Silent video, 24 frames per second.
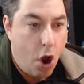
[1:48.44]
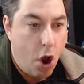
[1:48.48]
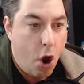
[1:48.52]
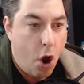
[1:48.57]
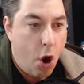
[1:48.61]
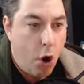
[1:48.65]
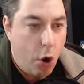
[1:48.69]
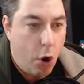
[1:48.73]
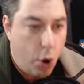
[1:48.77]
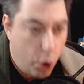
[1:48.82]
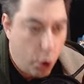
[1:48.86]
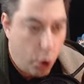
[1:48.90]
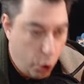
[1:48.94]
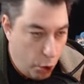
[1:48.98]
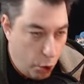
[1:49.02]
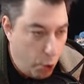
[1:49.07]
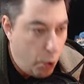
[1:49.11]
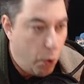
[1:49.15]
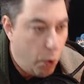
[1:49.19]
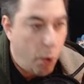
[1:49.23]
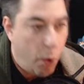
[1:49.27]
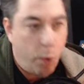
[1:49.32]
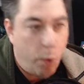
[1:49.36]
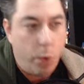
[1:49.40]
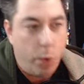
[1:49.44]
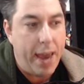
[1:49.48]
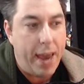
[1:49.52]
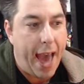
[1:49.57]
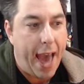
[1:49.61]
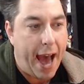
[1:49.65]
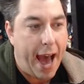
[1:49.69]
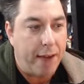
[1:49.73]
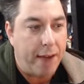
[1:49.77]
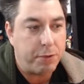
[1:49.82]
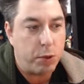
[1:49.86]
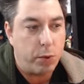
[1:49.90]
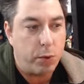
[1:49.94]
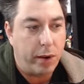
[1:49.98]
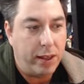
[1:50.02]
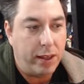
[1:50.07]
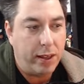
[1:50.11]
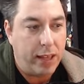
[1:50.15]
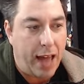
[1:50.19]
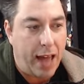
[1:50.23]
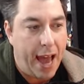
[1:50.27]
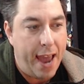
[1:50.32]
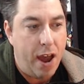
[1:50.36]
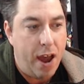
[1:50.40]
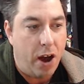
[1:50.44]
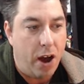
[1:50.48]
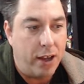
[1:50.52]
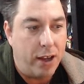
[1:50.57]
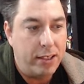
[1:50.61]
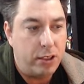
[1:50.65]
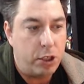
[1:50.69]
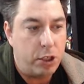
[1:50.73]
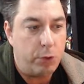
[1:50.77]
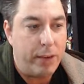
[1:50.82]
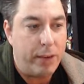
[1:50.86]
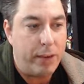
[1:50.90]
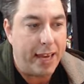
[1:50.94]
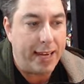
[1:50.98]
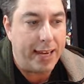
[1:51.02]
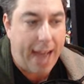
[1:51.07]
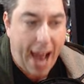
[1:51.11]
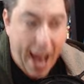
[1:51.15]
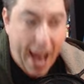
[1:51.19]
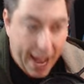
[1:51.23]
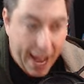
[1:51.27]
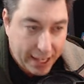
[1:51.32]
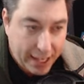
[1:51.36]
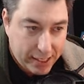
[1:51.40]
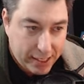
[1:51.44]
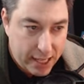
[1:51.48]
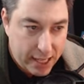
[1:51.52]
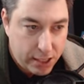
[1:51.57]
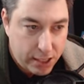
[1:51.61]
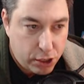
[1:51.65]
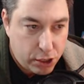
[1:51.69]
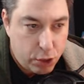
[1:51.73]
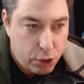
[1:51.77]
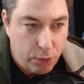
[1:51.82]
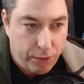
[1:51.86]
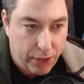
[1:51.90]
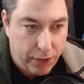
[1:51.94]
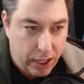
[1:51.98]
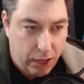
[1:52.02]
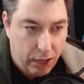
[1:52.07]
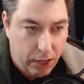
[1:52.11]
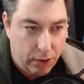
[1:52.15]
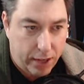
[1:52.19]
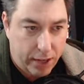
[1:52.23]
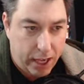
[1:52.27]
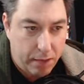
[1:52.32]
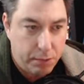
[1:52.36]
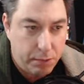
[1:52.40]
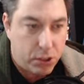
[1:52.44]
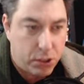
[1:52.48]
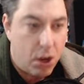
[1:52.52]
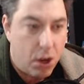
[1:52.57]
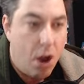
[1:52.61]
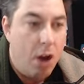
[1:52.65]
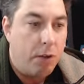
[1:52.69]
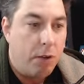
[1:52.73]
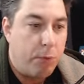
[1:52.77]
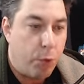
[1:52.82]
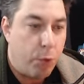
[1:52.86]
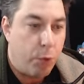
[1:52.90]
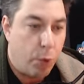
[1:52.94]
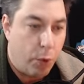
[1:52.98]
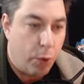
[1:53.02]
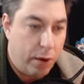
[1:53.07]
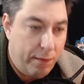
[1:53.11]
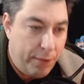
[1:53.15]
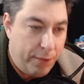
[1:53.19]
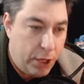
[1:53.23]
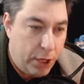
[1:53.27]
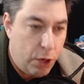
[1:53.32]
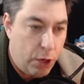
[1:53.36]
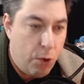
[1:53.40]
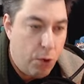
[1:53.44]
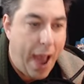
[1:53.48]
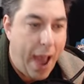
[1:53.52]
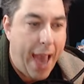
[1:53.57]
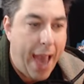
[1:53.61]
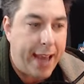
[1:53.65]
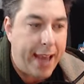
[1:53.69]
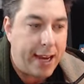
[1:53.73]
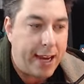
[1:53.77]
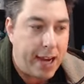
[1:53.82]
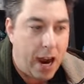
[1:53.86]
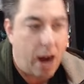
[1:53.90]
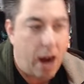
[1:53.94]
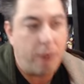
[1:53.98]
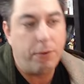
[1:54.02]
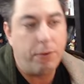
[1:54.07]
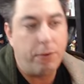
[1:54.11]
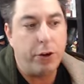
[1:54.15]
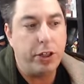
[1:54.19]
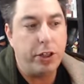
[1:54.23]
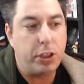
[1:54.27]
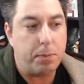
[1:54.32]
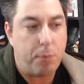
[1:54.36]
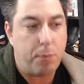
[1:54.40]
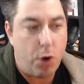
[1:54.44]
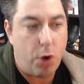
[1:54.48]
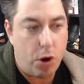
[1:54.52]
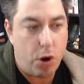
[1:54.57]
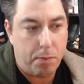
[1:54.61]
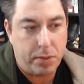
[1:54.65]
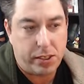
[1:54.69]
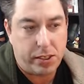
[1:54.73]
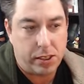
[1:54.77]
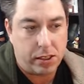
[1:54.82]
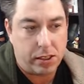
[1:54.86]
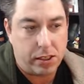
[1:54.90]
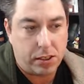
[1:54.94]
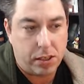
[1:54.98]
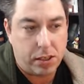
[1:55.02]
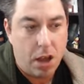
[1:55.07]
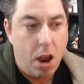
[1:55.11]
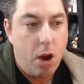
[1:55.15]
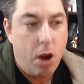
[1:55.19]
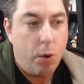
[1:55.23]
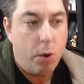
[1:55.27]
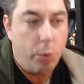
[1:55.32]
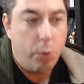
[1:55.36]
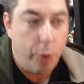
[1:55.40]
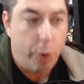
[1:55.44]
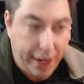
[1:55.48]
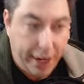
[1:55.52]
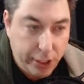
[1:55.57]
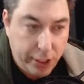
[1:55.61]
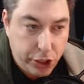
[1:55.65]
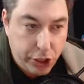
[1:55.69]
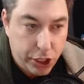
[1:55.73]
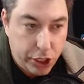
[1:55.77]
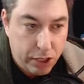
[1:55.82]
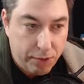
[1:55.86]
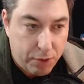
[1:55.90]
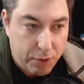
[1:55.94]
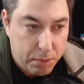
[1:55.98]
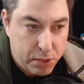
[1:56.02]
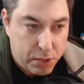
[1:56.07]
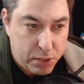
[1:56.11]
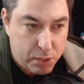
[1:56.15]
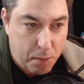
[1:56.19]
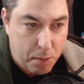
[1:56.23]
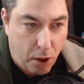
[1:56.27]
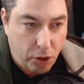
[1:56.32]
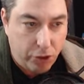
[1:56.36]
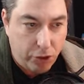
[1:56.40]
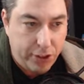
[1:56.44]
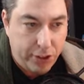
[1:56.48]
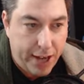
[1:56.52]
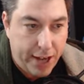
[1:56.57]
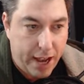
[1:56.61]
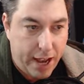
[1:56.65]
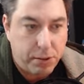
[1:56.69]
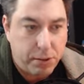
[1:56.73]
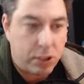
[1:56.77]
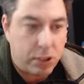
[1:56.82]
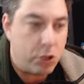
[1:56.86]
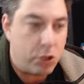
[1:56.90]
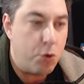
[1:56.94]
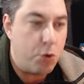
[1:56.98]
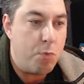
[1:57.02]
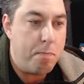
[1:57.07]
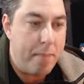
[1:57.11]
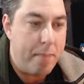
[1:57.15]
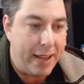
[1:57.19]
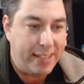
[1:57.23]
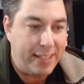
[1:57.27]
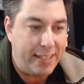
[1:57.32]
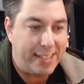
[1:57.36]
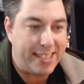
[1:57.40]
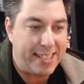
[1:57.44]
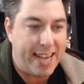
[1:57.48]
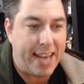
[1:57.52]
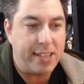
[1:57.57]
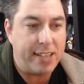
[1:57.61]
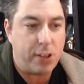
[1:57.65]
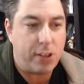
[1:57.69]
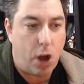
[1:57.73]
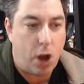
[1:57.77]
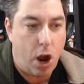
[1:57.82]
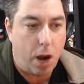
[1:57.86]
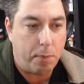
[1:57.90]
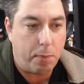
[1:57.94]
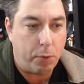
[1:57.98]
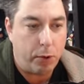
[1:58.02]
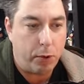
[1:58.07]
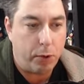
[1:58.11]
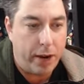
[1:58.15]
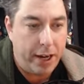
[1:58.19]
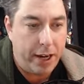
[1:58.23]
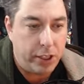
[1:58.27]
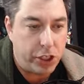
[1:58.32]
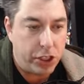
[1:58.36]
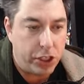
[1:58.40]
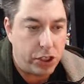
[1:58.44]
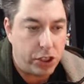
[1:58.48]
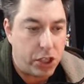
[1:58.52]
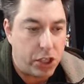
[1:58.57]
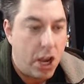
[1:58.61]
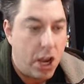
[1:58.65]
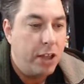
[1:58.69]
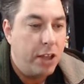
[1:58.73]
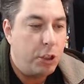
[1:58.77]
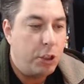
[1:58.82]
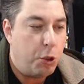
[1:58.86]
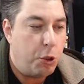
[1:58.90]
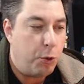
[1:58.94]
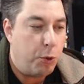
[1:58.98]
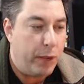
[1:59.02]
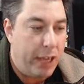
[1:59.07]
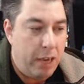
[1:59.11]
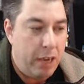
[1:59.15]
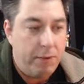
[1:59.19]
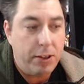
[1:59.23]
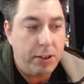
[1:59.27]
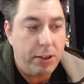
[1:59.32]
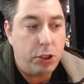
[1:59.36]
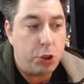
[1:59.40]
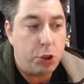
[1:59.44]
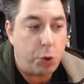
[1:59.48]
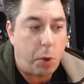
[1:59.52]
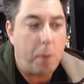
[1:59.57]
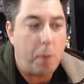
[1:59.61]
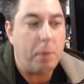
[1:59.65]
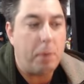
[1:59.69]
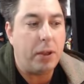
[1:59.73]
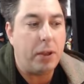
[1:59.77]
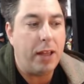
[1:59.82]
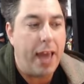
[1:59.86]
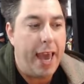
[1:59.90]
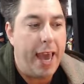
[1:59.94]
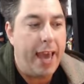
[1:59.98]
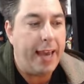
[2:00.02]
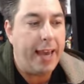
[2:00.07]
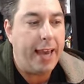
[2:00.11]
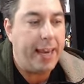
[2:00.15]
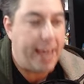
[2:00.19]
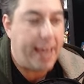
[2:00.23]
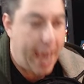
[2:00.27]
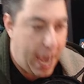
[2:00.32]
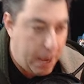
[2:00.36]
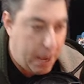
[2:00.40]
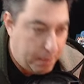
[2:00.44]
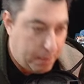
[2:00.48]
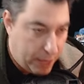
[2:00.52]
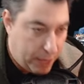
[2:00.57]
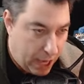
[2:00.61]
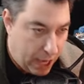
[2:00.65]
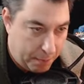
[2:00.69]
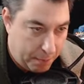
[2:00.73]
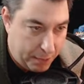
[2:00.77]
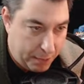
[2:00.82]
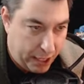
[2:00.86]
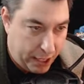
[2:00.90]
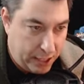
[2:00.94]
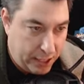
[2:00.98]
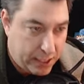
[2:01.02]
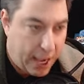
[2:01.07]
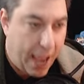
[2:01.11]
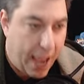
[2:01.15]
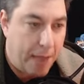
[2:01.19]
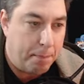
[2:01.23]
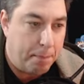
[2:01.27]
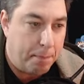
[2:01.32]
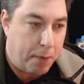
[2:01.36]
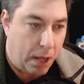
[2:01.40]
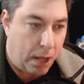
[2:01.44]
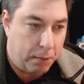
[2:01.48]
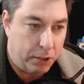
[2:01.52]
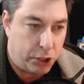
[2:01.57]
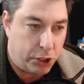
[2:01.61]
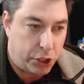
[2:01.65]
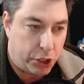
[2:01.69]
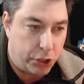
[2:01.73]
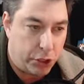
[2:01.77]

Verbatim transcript: who we have to rely on to get access to video games for review and coverage purposes, ranging from smaller devs to mid-size operations to even triple A game companies and publishers